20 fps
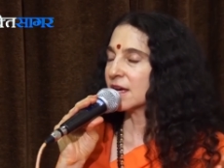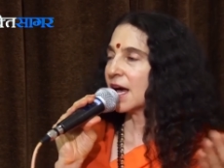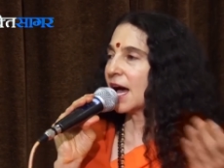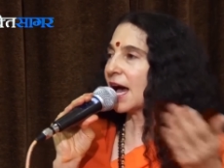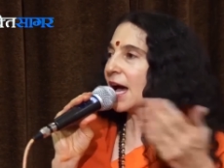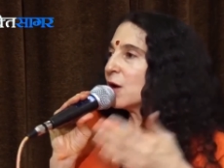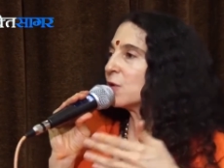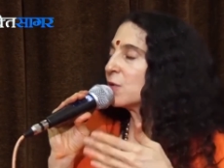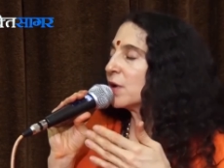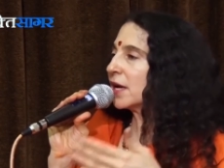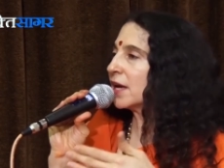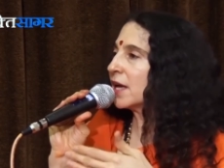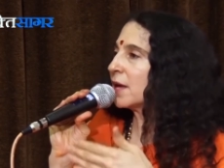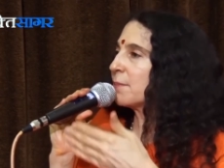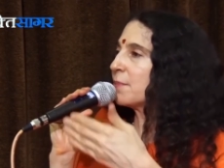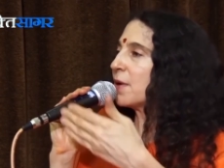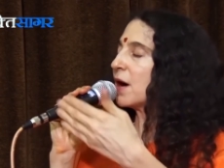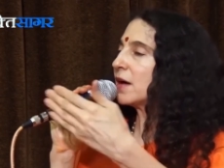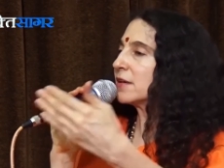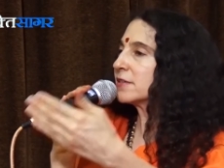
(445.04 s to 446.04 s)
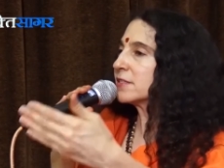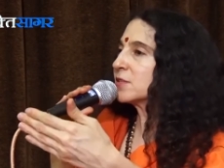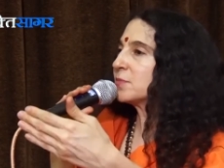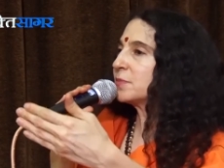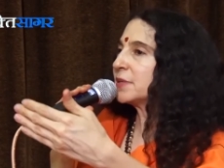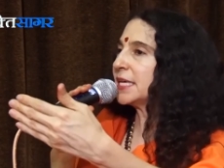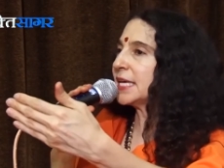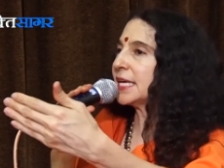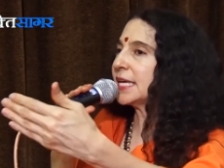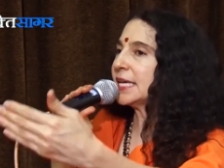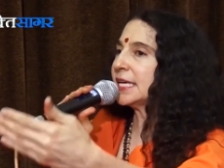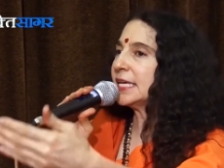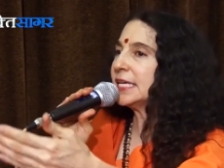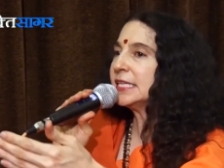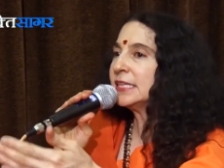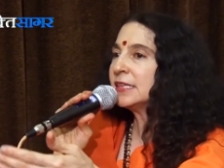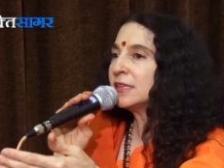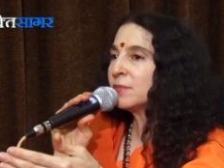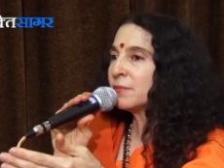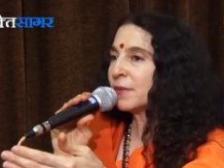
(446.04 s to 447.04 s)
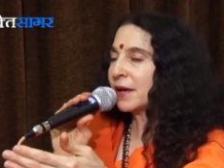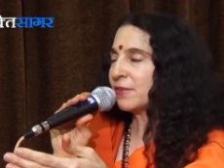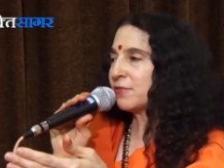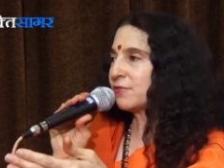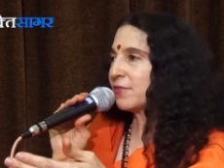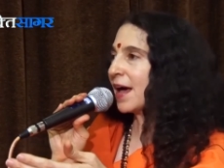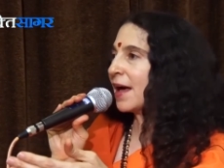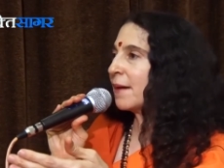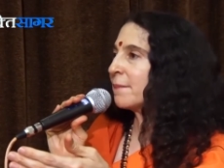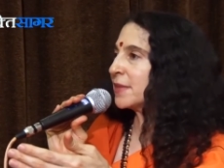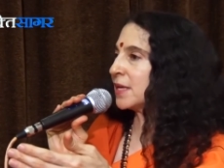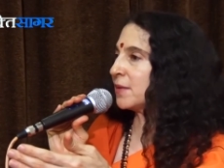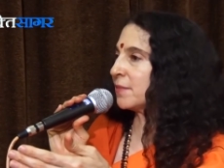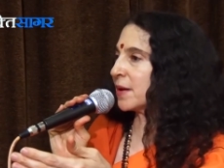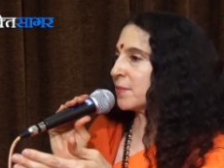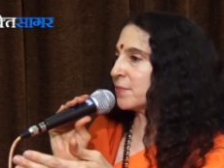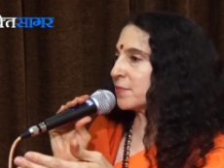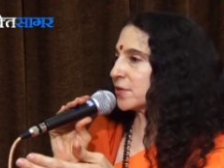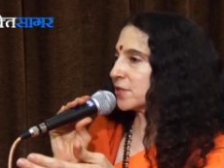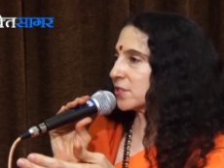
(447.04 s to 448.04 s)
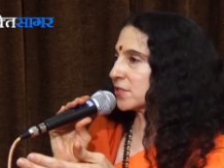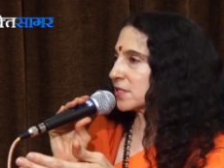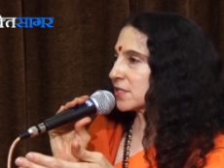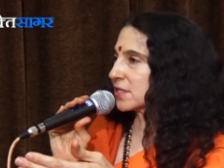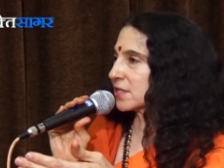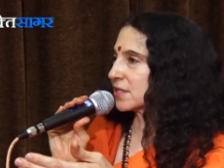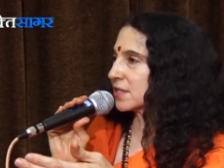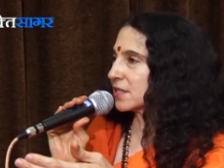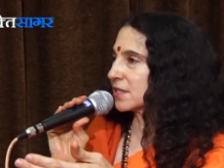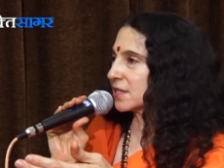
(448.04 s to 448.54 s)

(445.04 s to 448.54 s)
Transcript: How can I possibly kill my family members?